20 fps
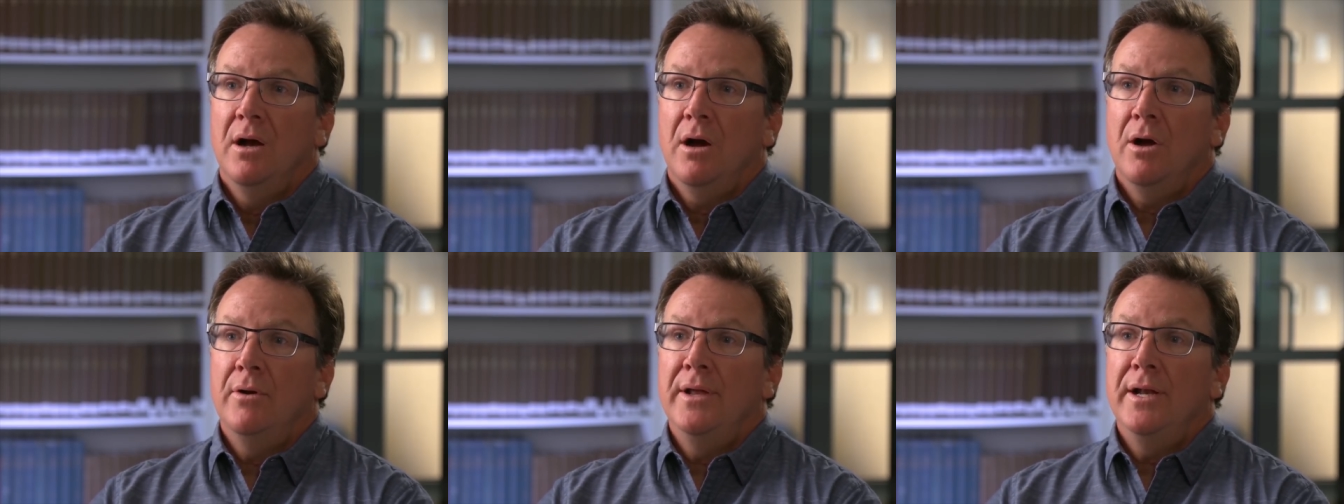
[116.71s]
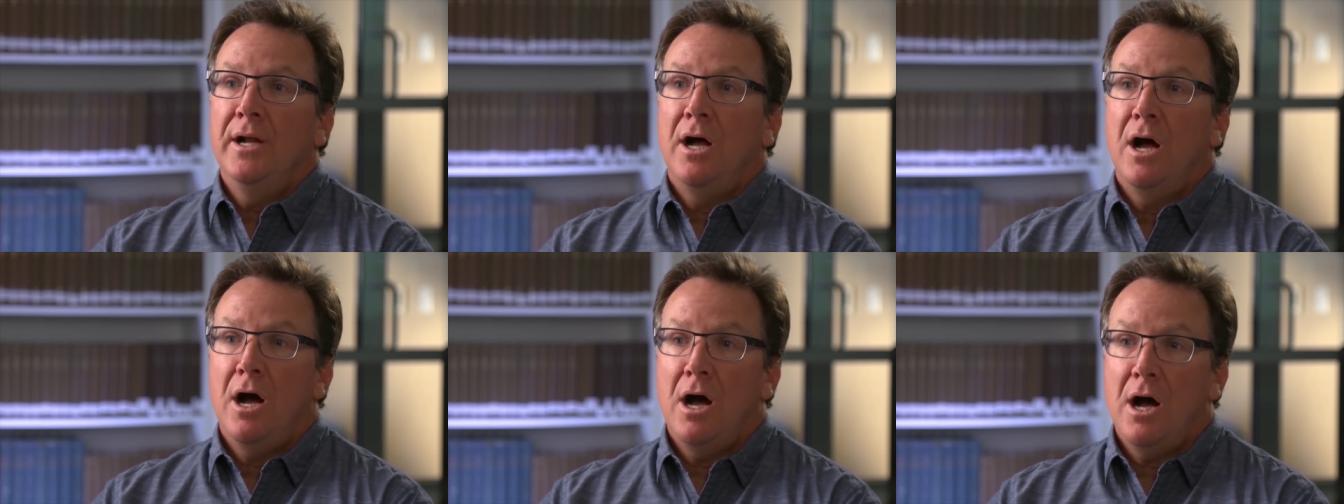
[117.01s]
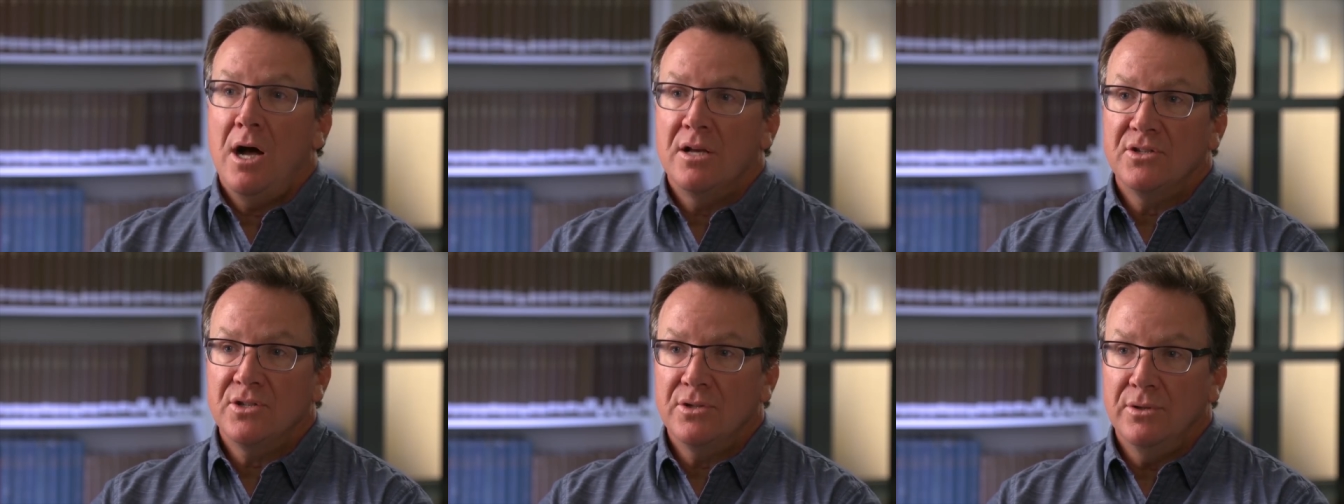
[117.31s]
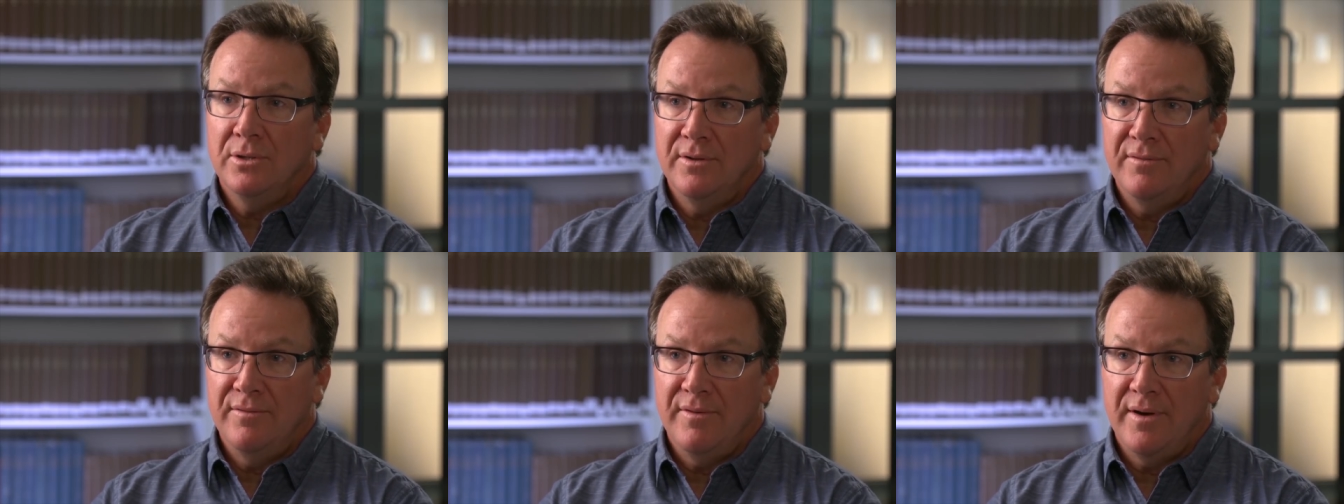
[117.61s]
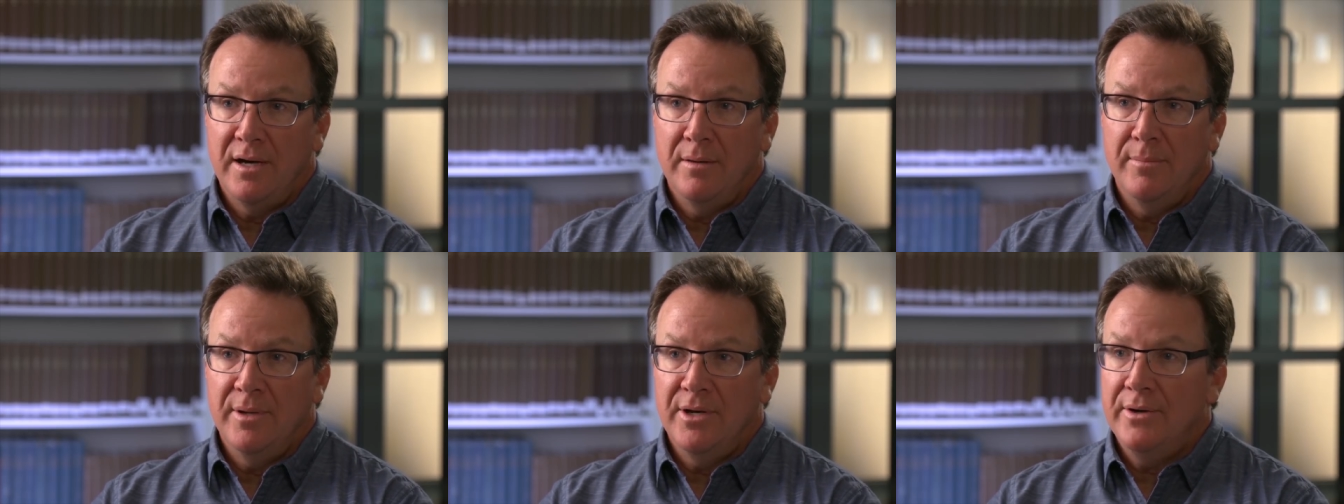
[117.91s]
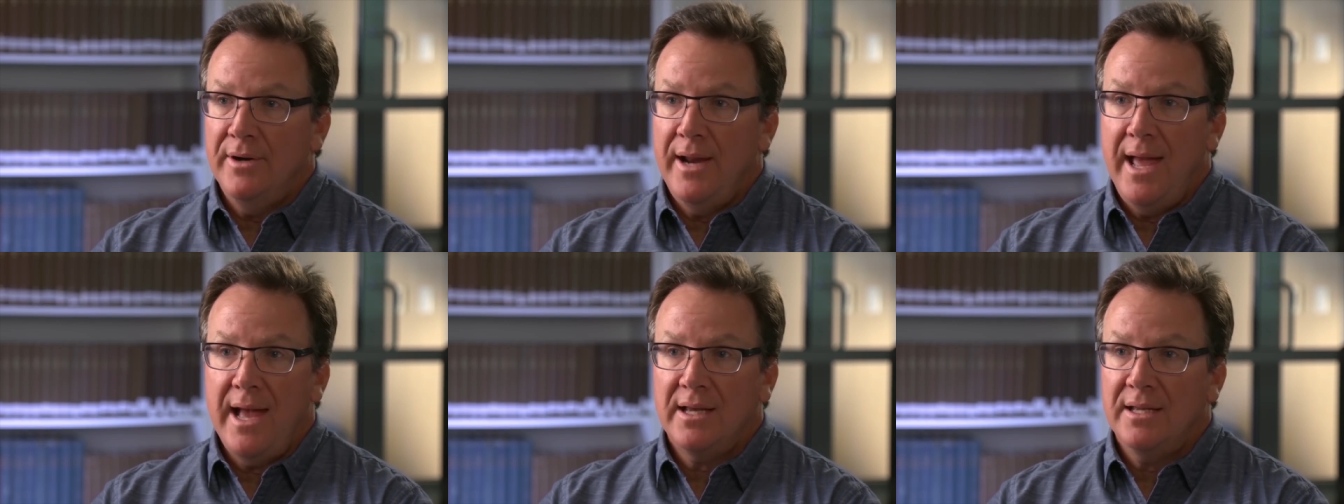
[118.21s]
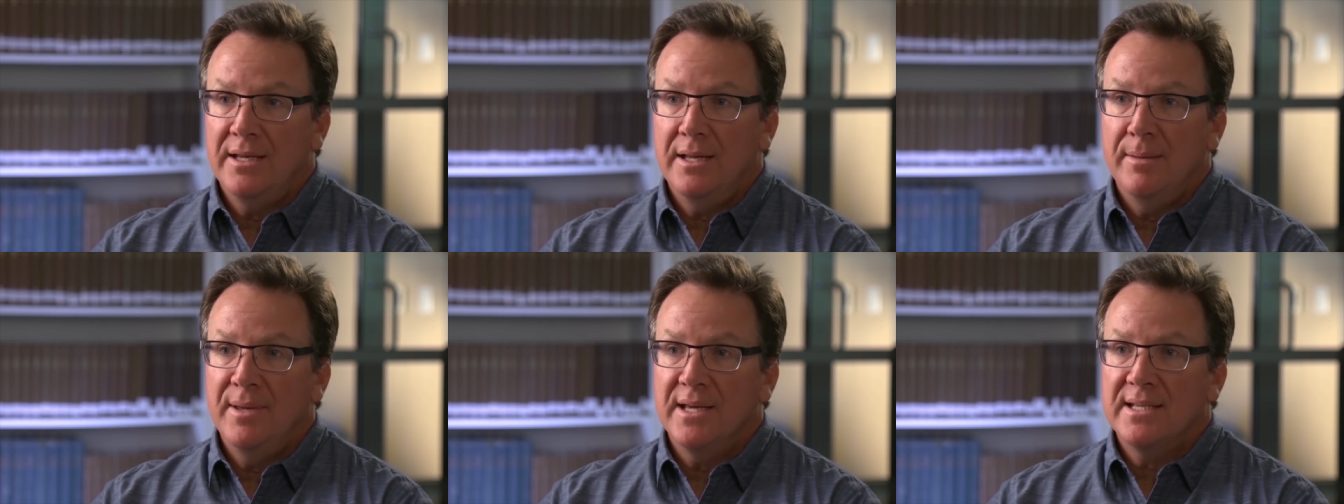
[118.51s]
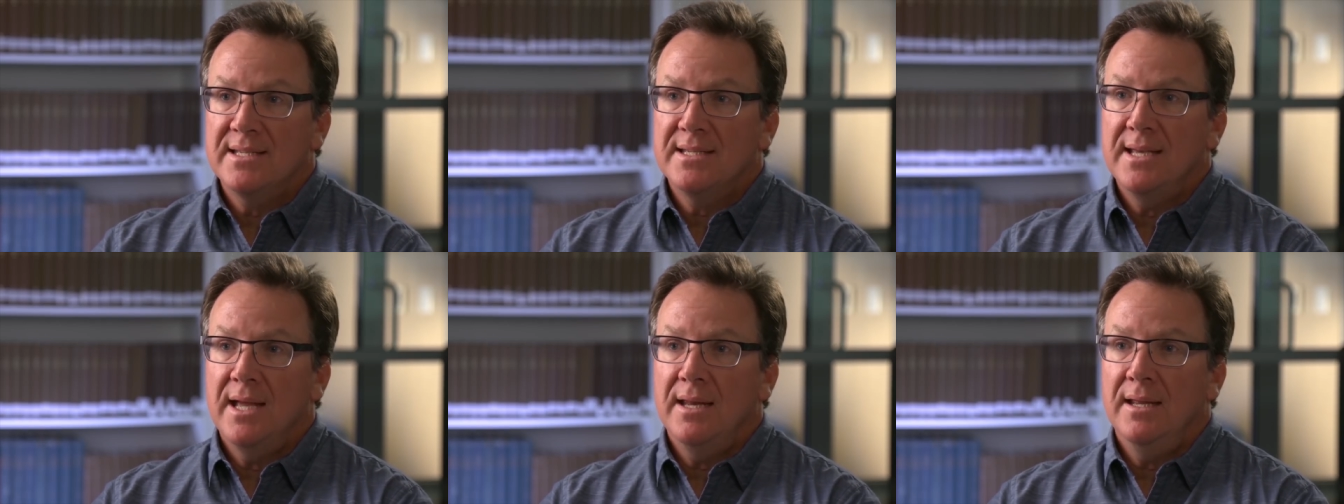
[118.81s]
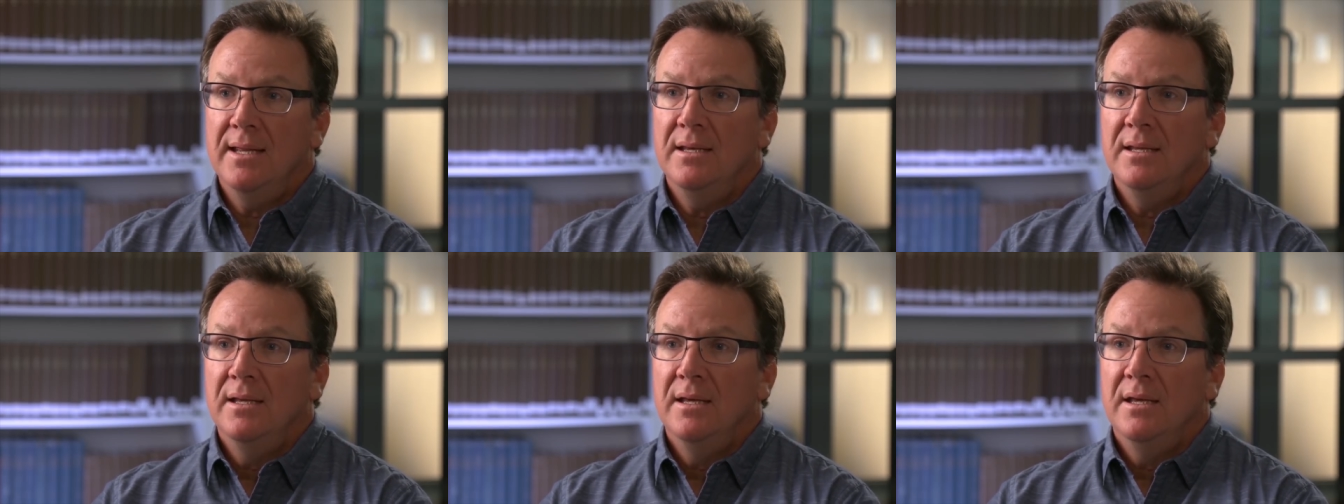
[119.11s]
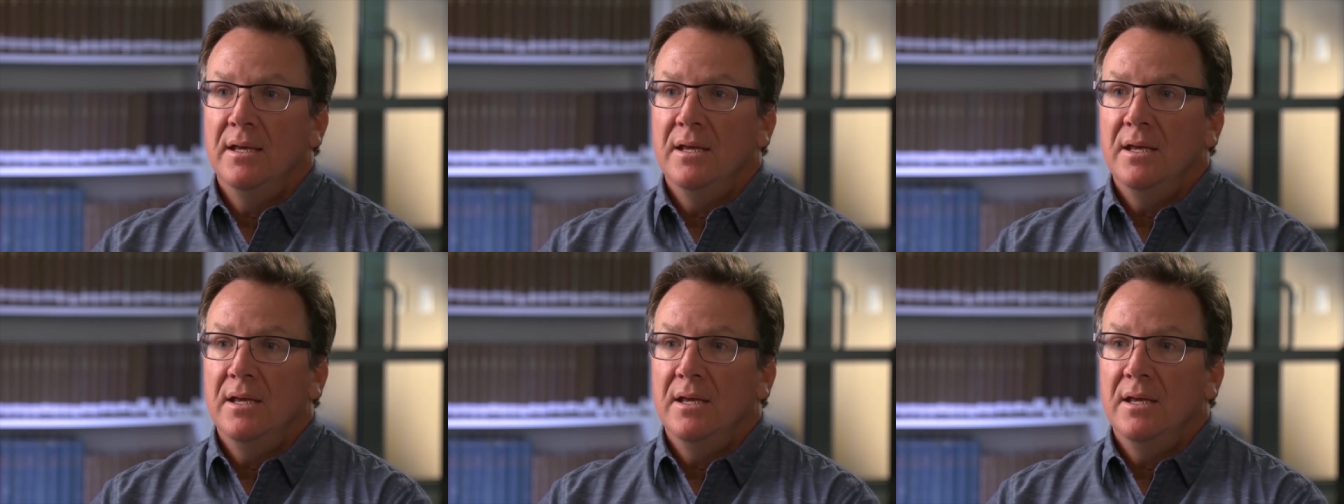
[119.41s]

are in a hostile environment or an academic setting,